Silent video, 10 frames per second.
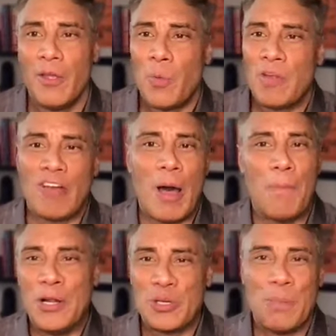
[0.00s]
we saw a
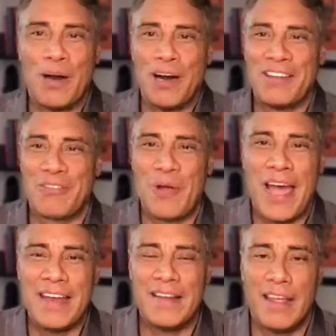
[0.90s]
bunch of bugs,
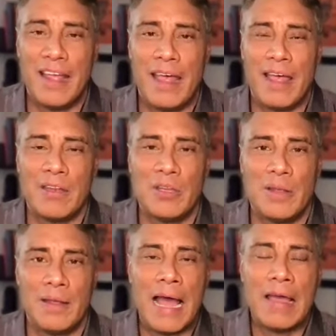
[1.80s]
right? And
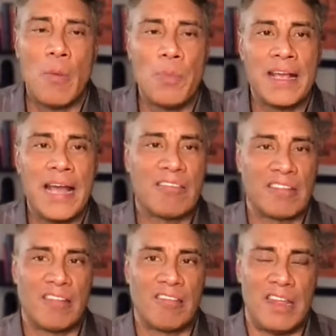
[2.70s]
I hope you guys
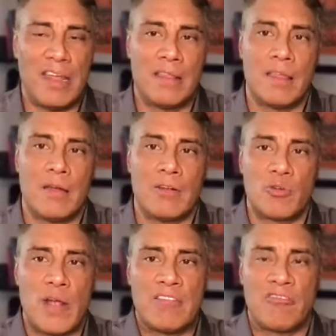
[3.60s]
can see the
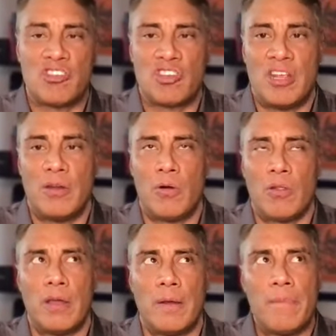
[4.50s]
transition or
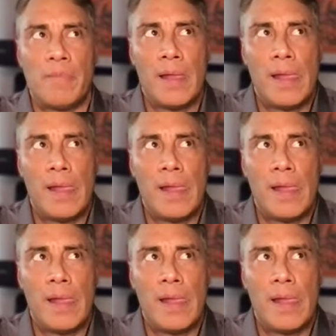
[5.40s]
the